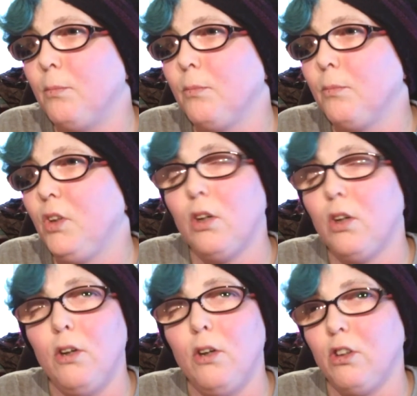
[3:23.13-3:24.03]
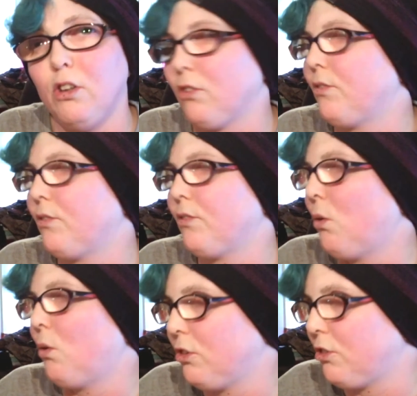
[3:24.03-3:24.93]
She was of an
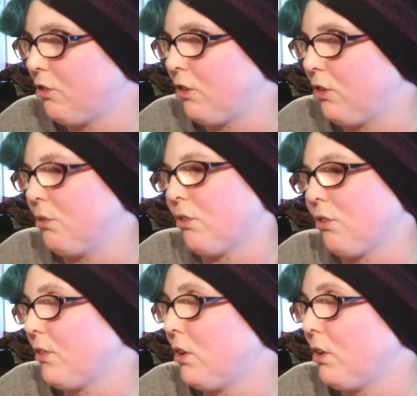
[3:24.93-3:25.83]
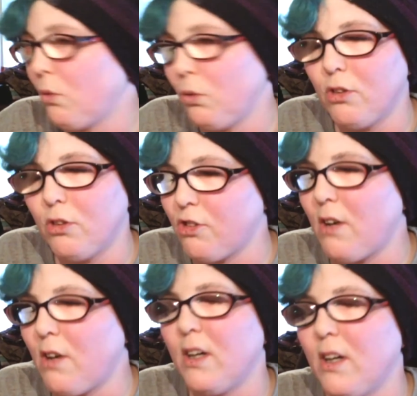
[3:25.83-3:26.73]
older
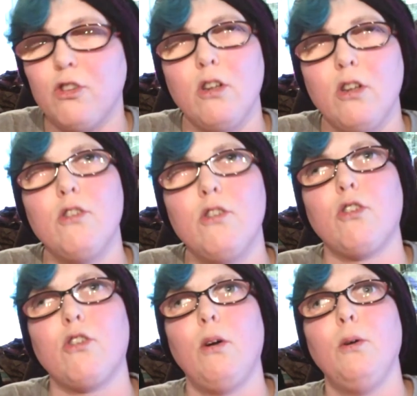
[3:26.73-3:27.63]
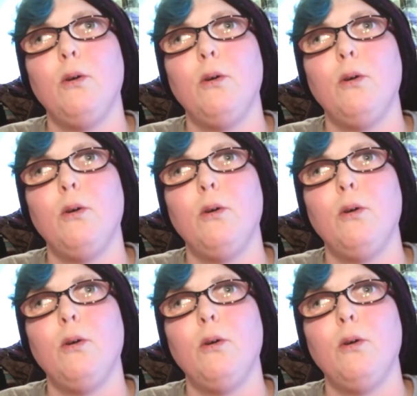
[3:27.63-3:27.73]
generation, so